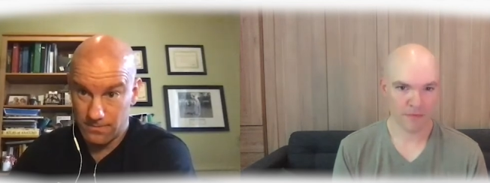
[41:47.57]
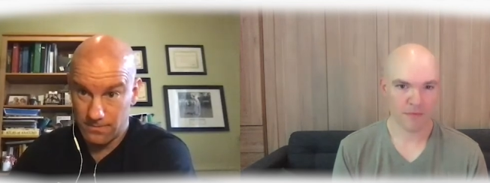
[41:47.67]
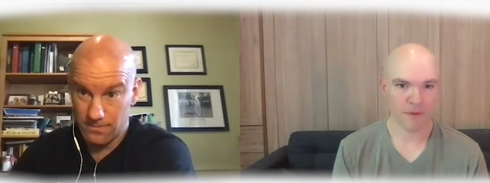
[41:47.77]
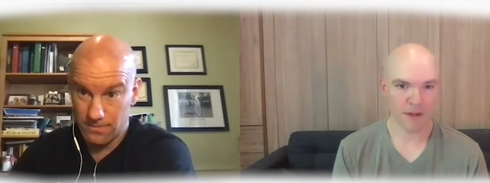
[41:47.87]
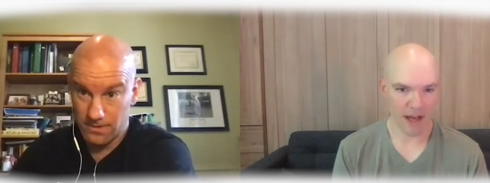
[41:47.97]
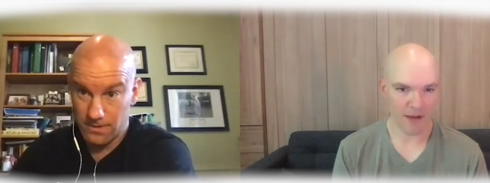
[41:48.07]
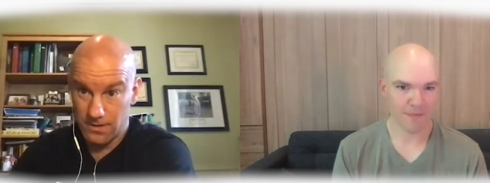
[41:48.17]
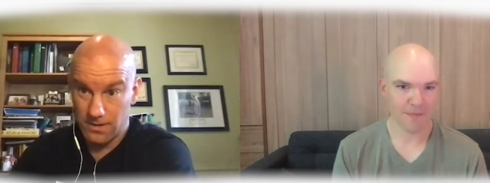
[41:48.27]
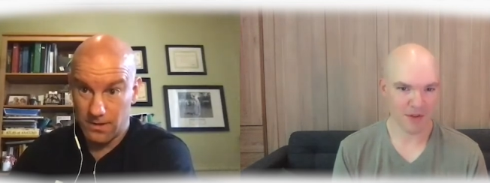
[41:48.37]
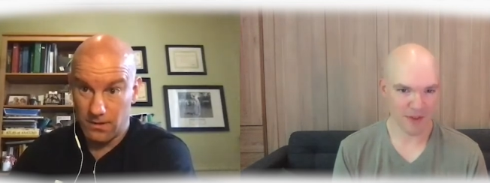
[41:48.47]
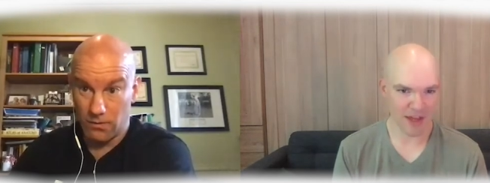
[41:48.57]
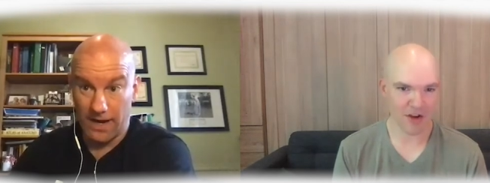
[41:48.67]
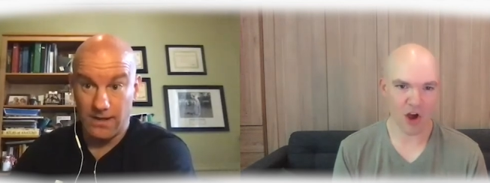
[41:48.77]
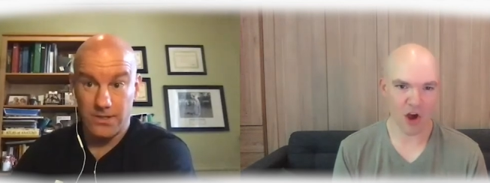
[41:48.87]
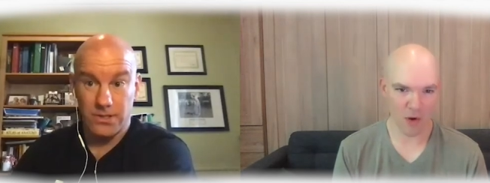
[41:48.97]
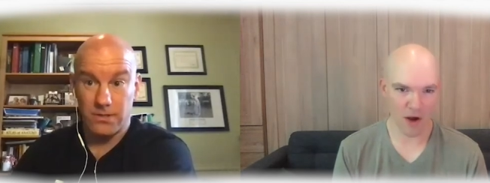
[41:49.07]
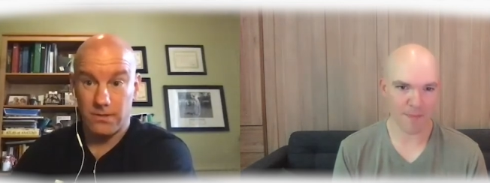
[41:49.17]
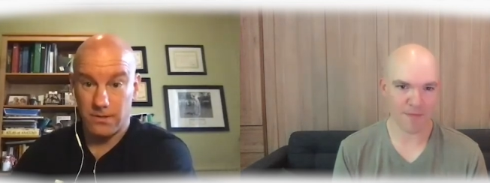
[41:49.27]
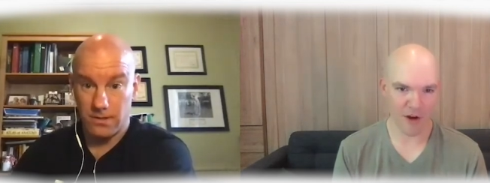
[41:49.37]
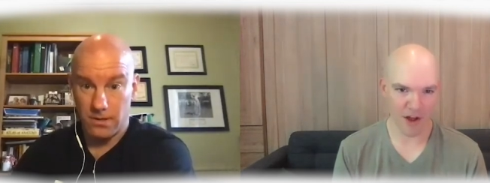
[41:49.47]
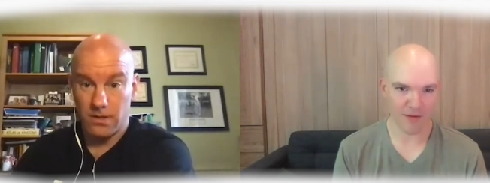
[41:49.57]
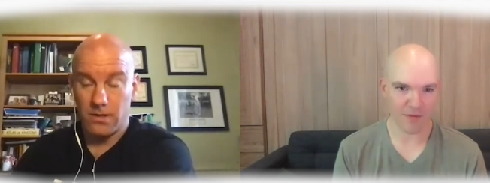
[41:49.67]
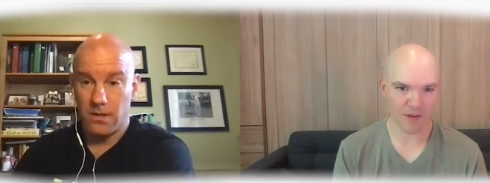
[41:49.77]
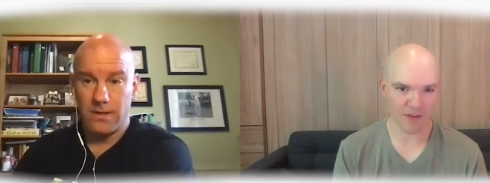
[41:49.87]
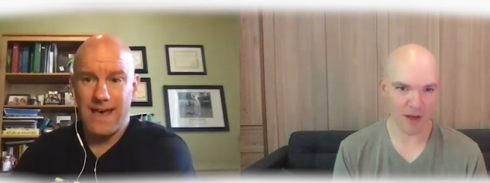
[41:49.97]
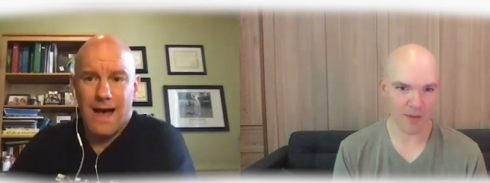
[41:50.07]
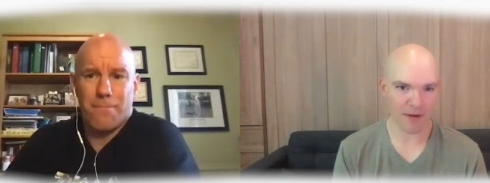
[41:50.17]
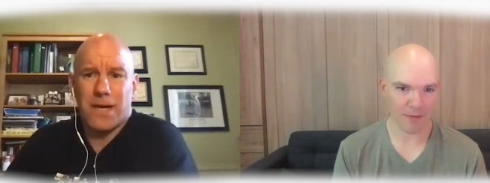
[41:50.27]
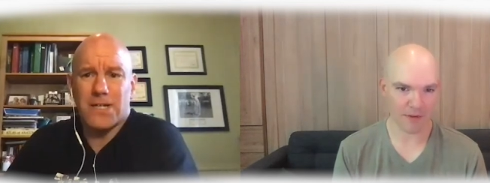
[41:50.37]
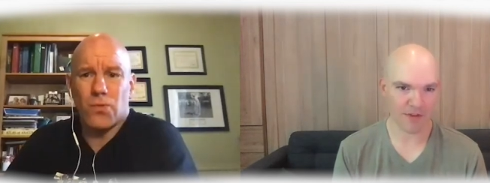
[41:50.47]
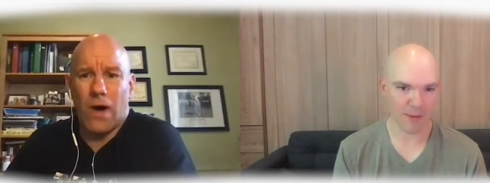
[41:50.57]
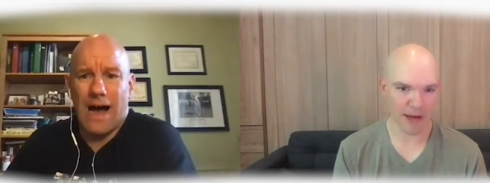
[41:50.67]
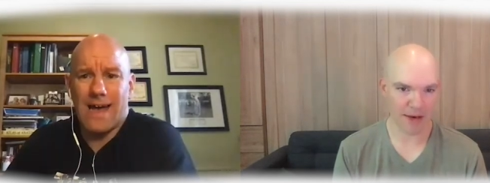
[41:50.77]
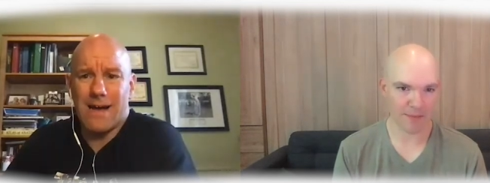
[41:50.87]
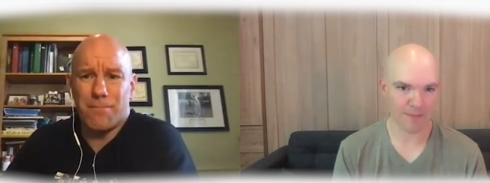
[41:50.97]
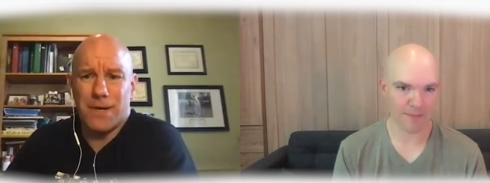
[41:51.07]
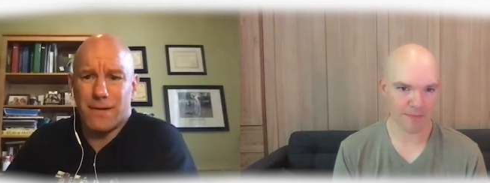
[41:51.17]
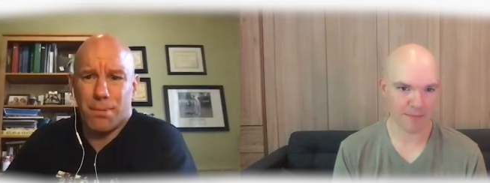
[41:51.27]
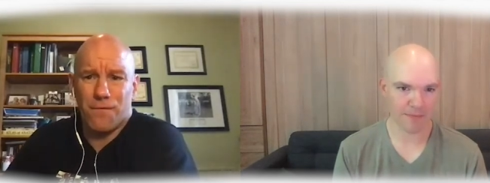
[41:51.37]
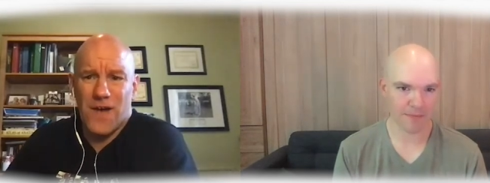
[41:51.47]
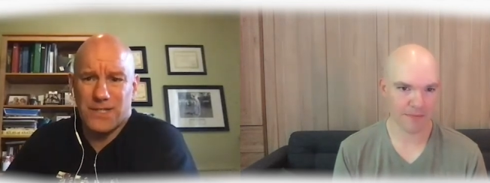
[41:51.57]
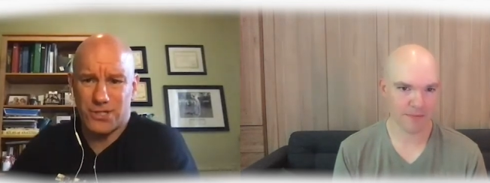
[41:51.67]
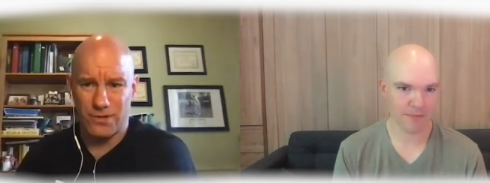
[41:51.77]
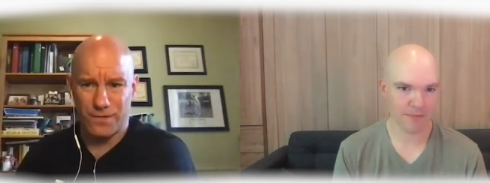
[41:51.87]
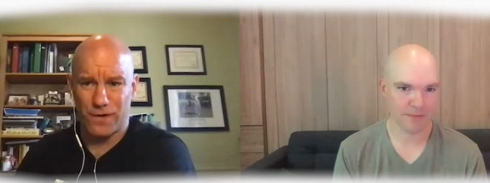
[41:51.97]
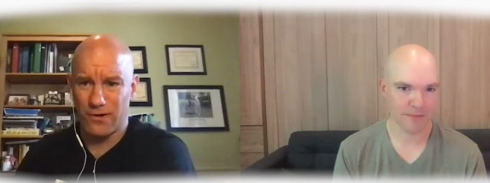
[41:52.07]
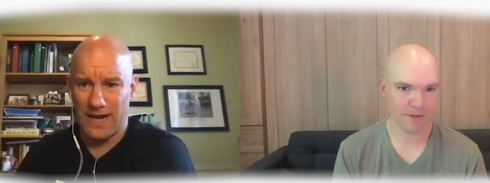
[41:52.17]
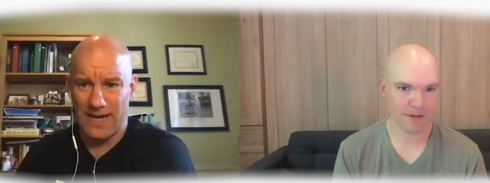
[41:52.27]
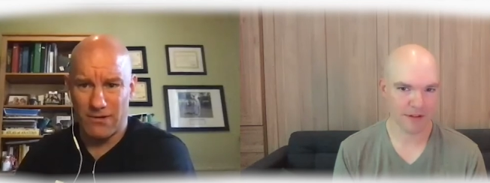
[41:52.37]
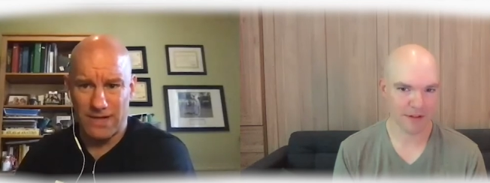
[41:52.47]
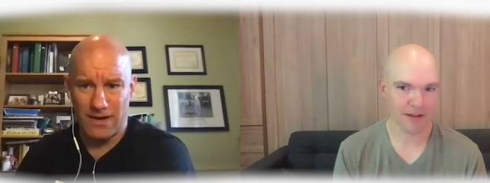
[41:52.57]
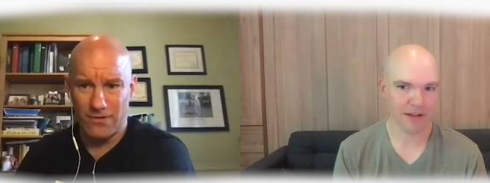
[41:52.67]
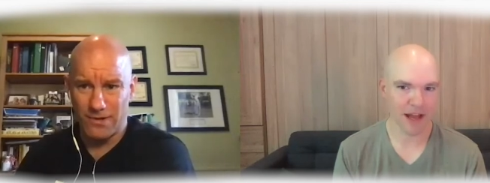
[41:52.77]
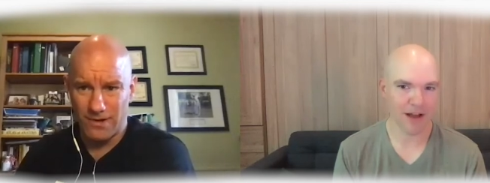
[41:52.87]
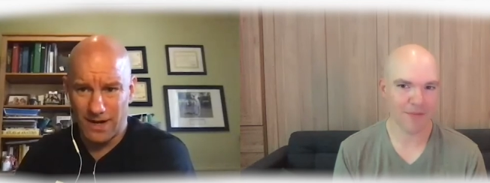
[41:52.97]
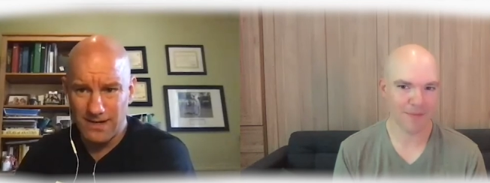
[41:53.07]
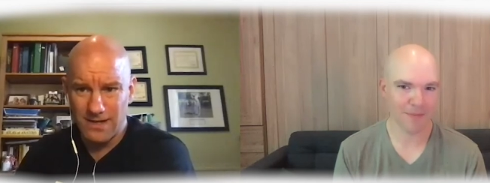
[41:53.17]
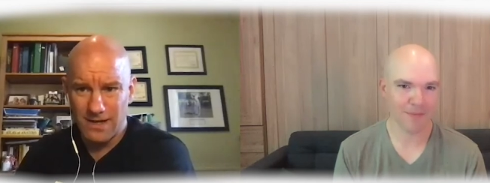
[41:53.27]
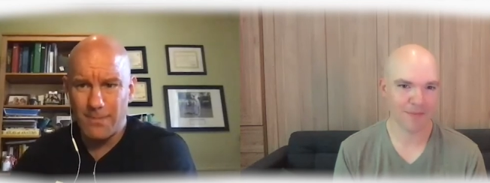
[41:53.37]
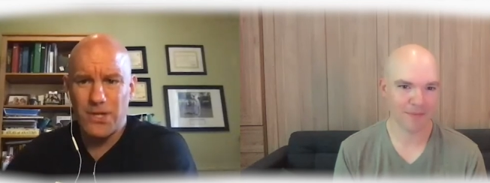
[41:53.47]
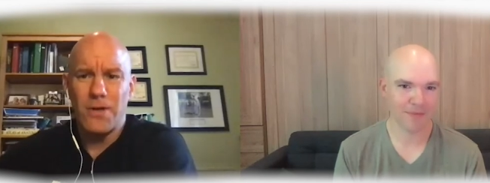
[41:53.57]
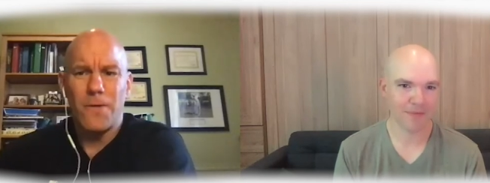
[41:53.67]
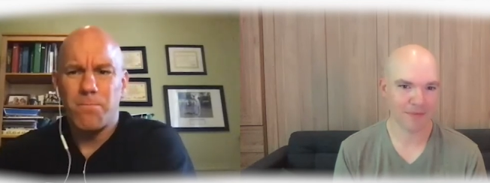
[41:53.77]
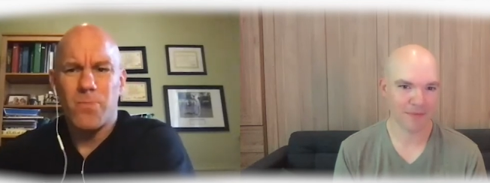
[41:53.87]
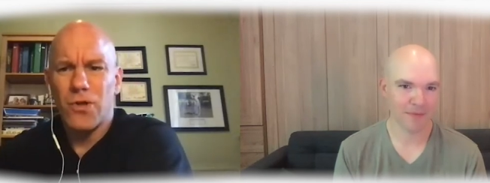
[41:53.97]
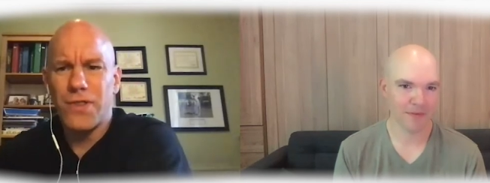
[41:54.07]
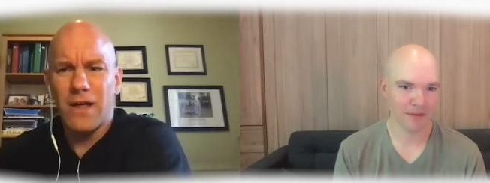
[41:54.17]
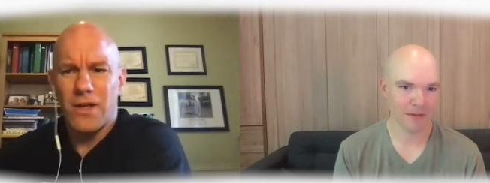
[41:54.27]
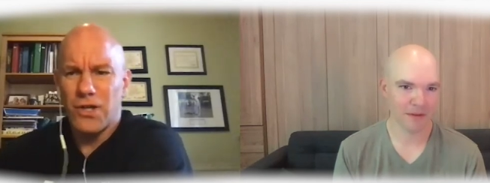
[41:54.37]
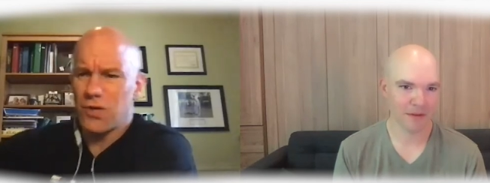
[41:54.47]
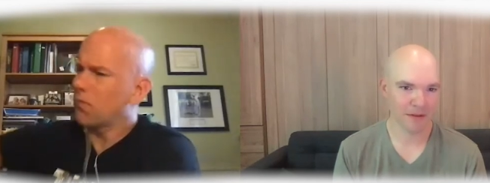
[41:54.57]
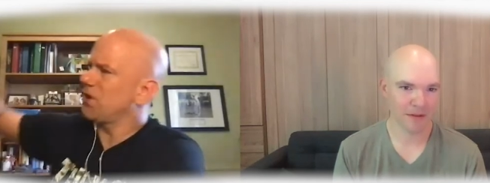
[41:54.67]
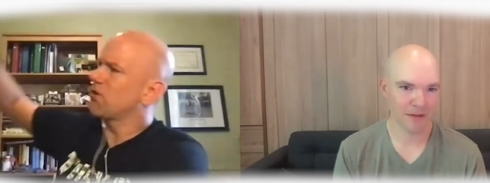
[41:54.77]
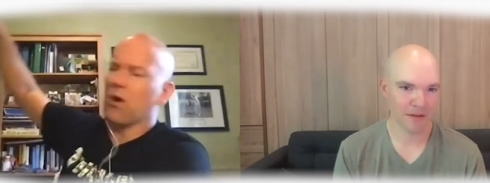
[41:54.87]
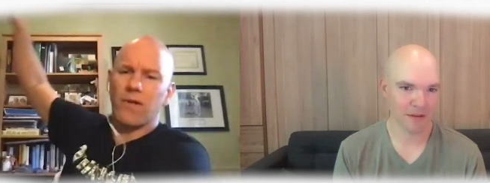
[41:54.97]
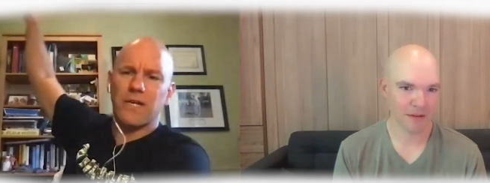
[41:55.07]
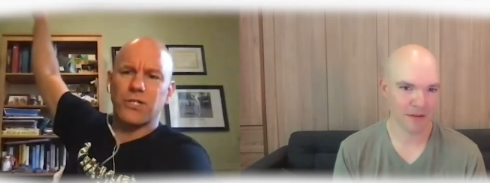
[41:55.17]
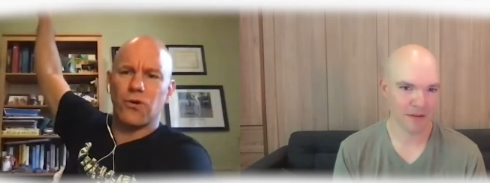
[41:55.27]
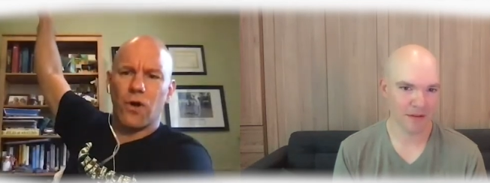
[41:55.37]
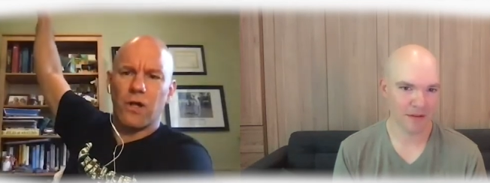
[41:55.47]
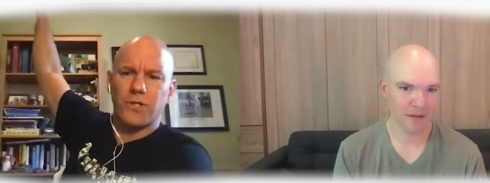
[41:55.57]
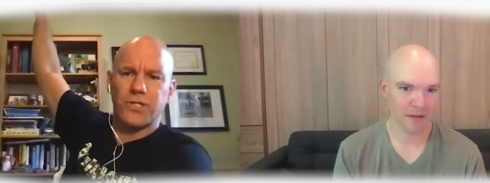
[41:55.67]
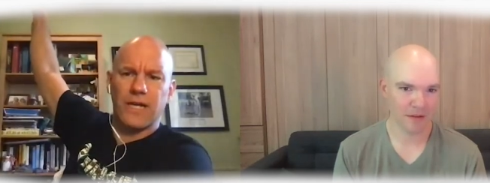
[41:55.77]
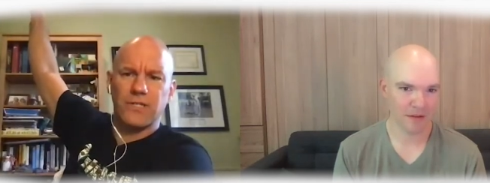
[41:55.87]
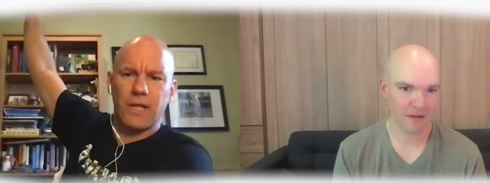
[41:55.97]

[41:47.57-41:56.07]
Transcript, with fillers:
Speaker 1: yeah. So they right? know up front what's Yeah, going.
Speaker 2: because why? I'm being a professional for crying out loud, yeah. right? I mean, that you, when you go to get your oil changed, they